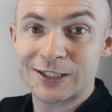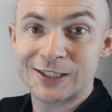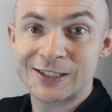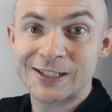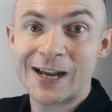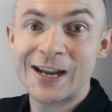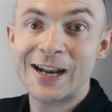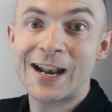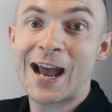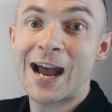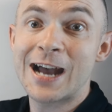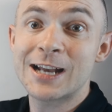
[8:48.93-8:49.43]

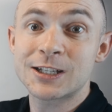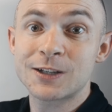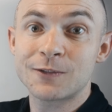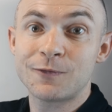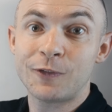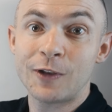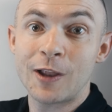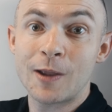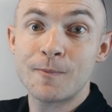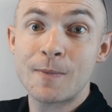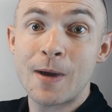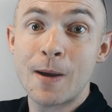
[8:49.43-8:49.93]
estate has a
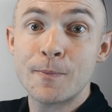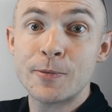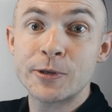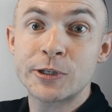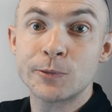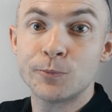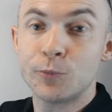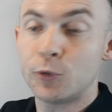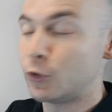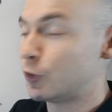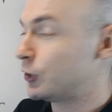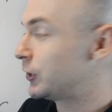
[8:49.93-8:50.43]
flood map, it's
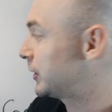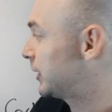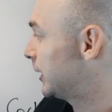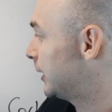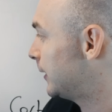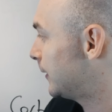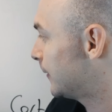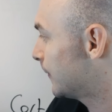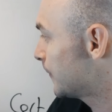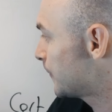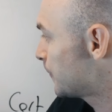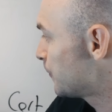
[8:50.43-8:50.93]
important to
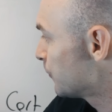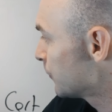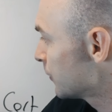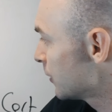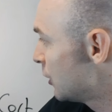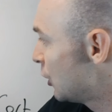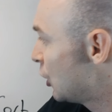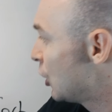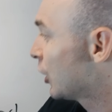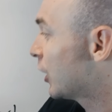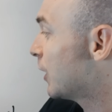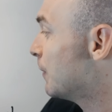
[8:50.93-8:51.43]
see.
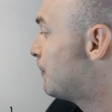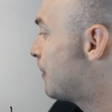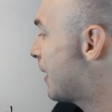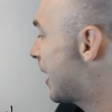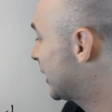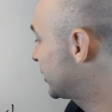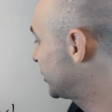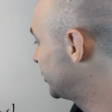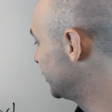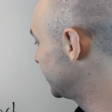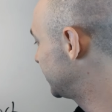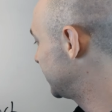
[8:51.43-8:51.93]

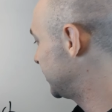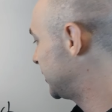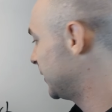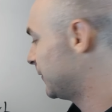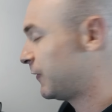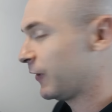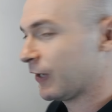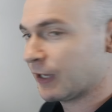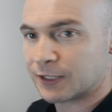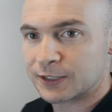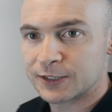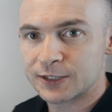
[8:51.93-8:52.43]
Compaction
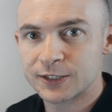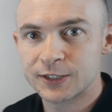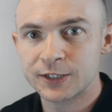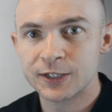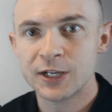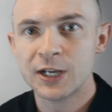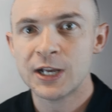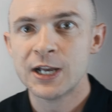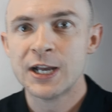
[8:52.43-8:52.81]
certificates.